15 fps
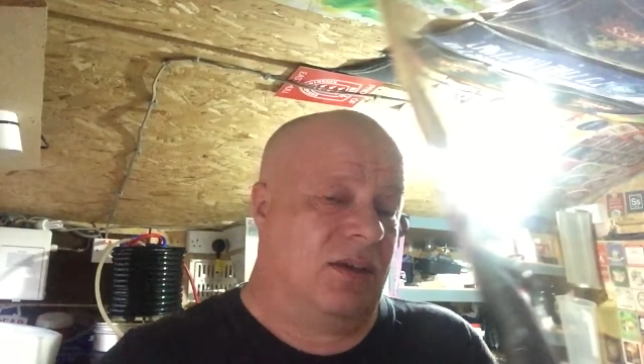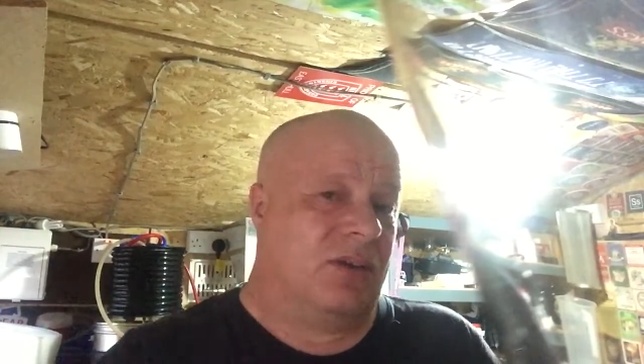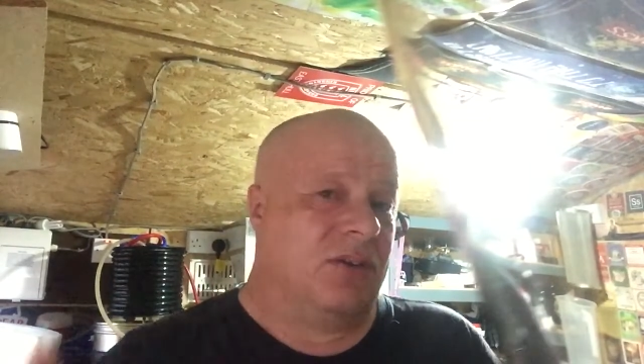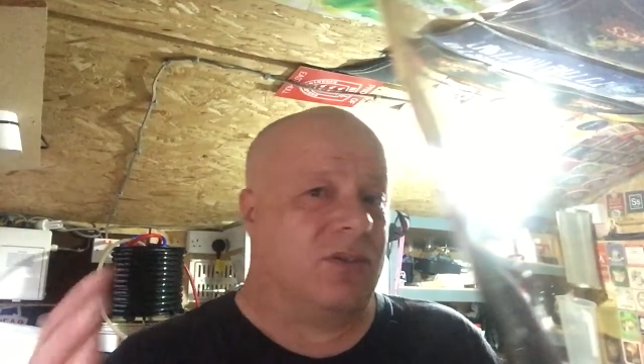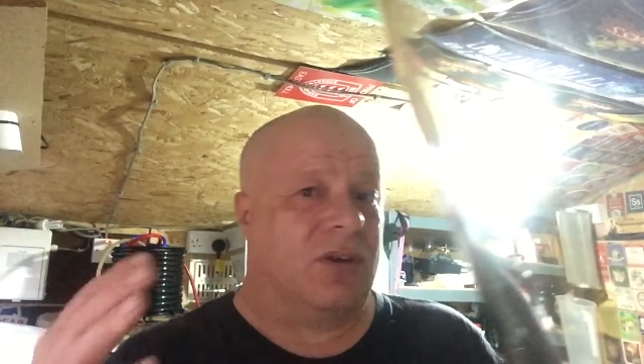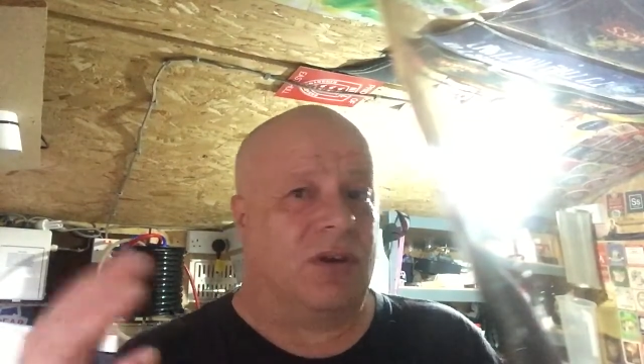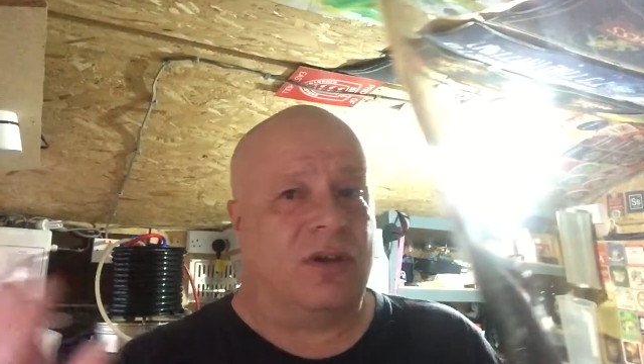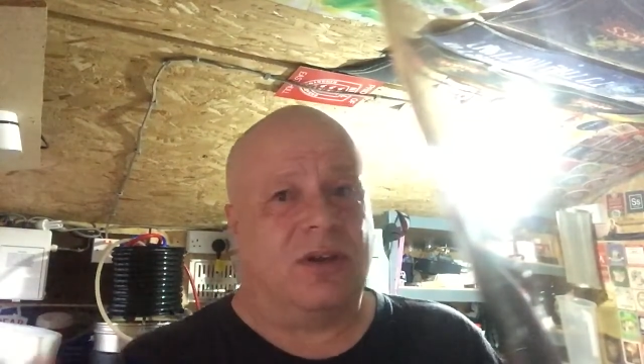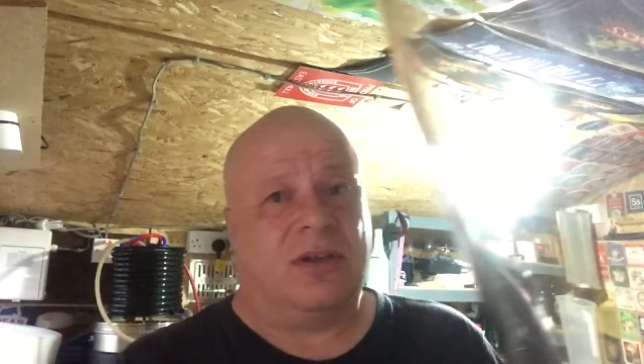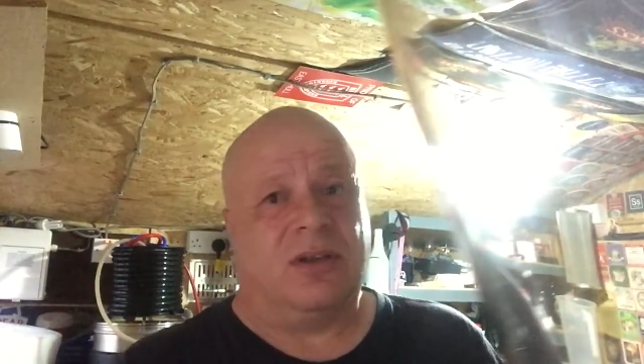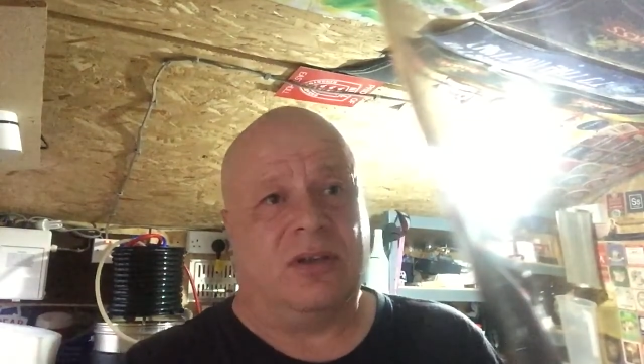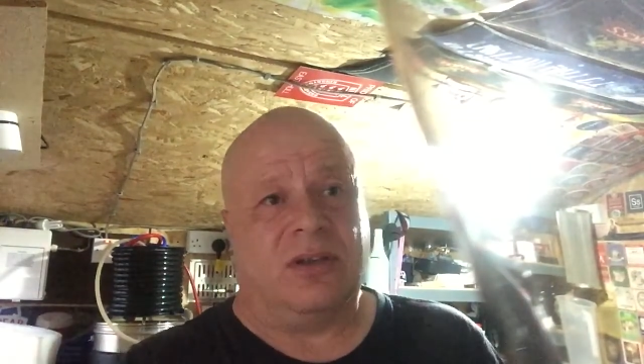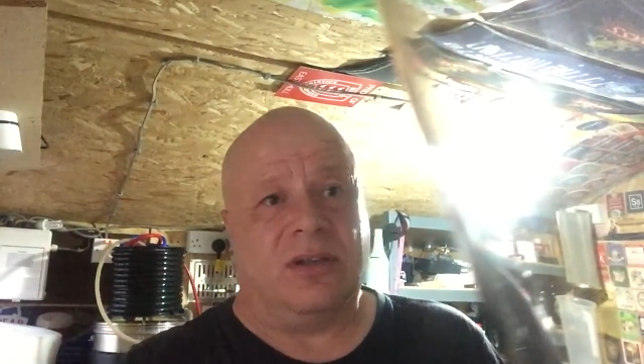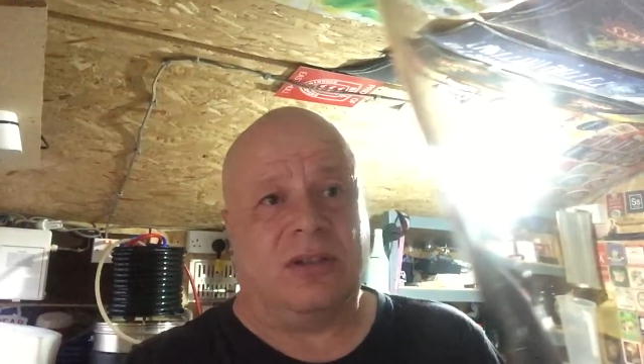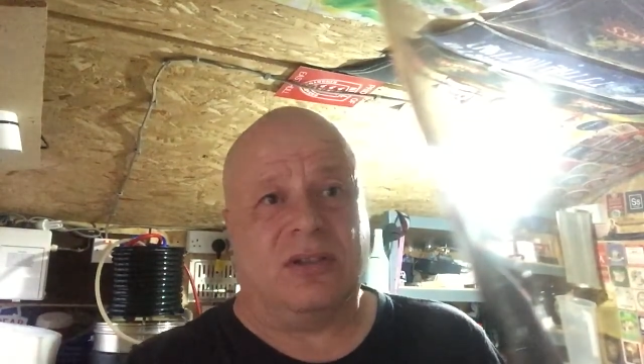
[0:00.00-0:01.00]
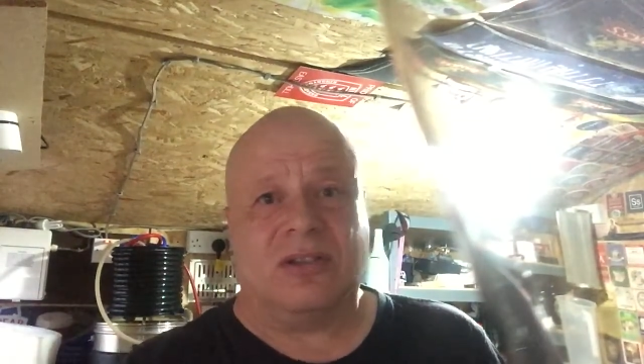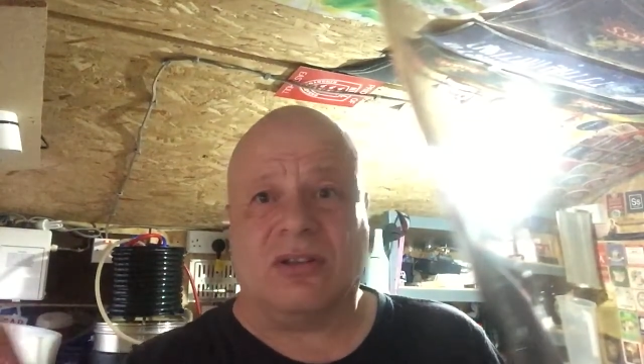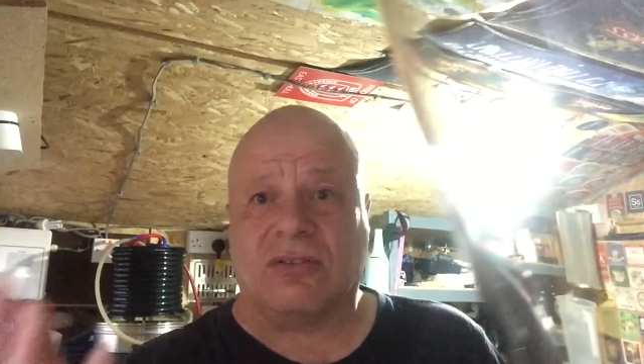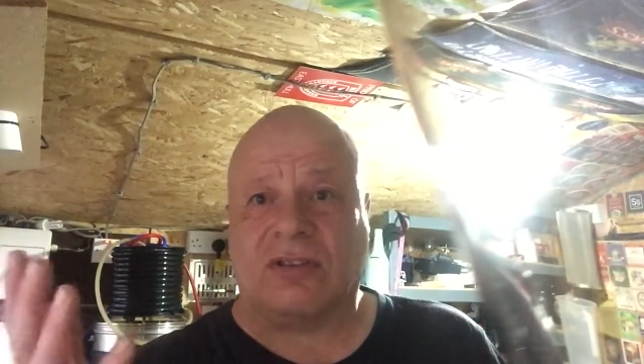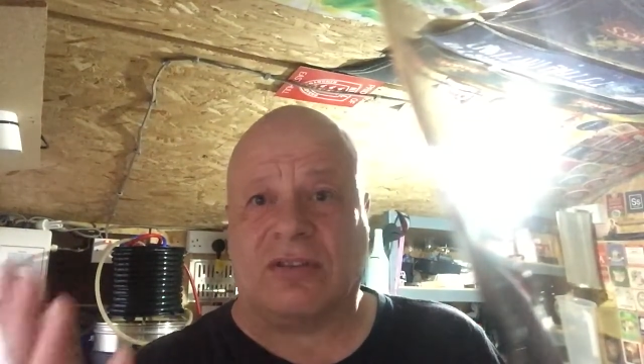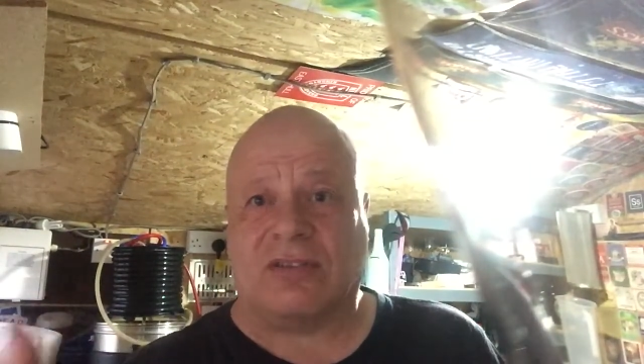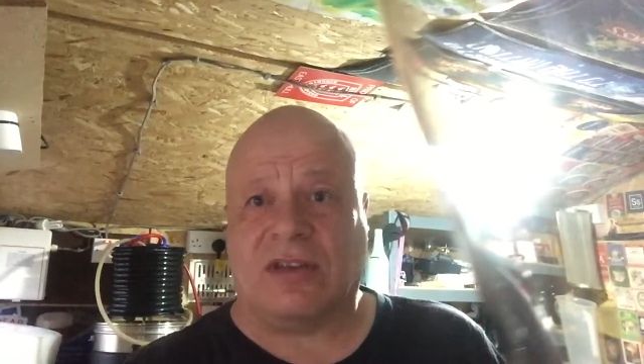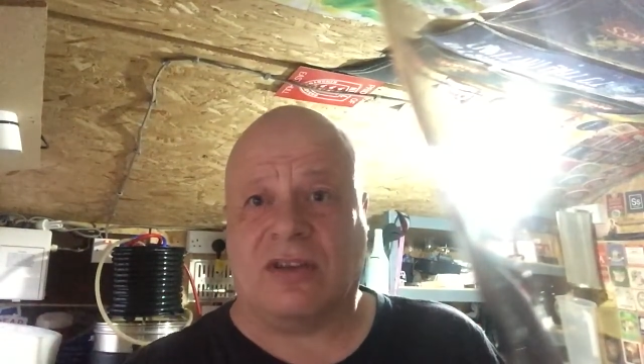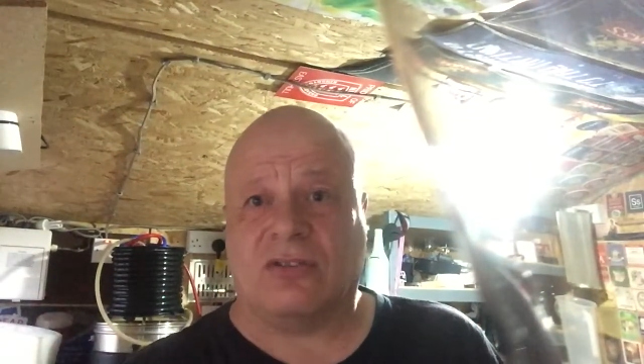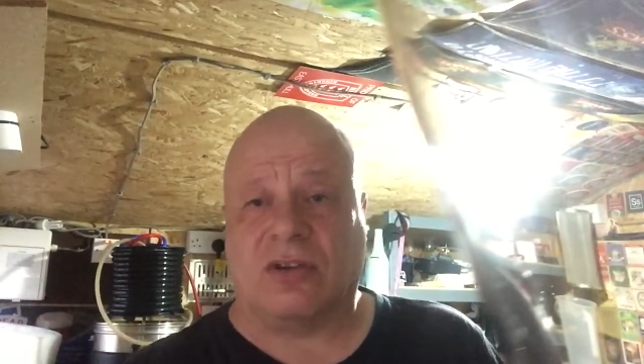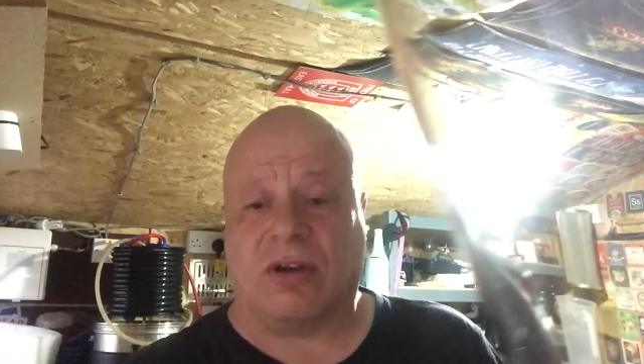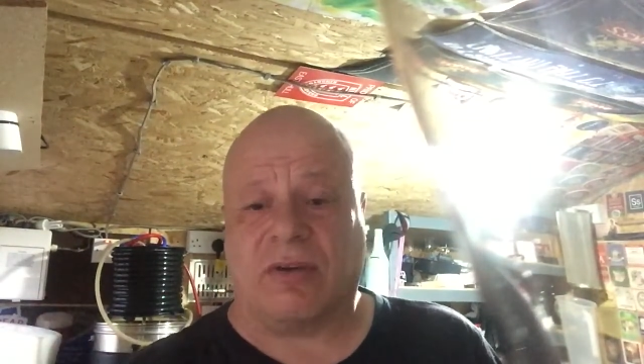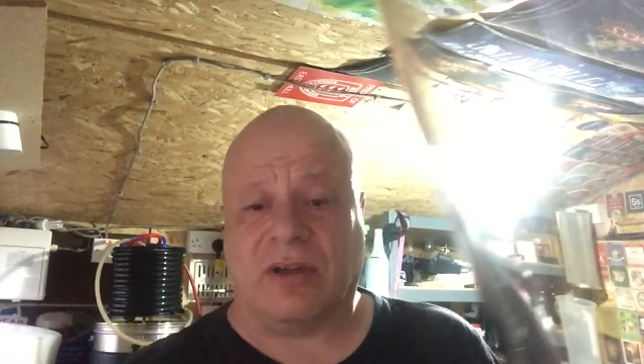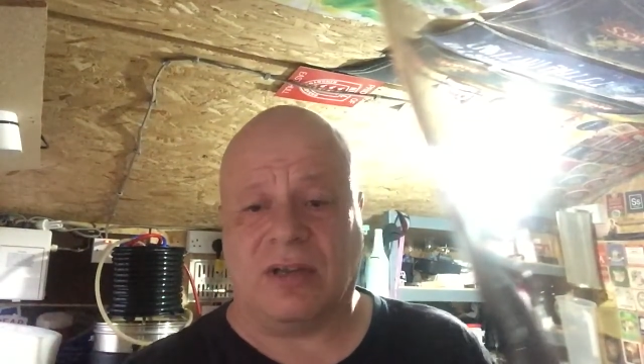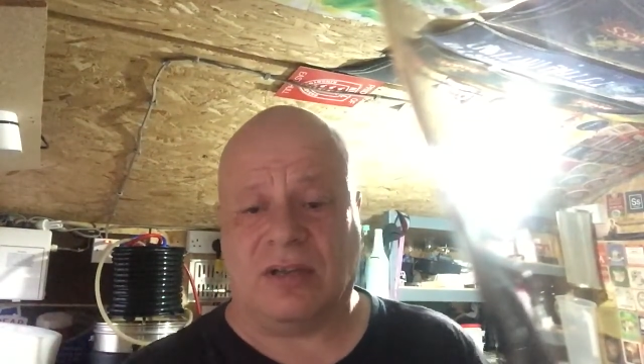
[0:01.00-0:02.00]
So as long as it tastes
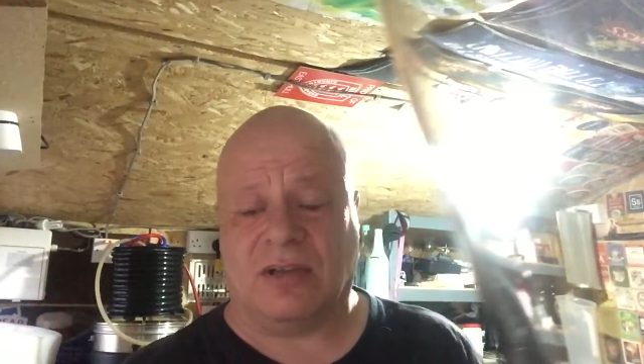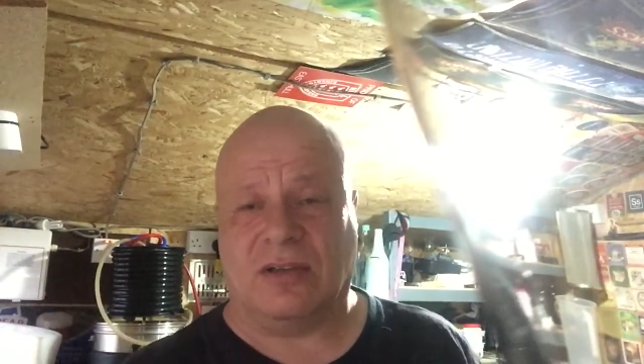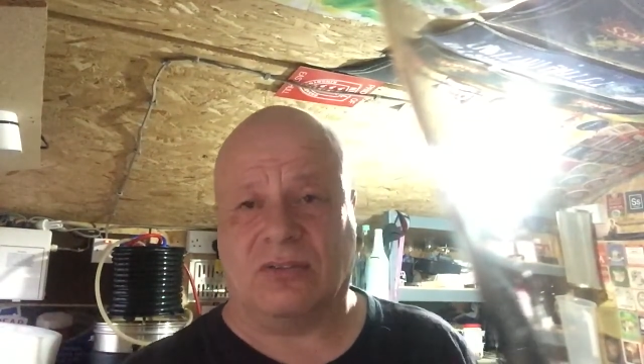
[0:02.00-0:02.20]
alright,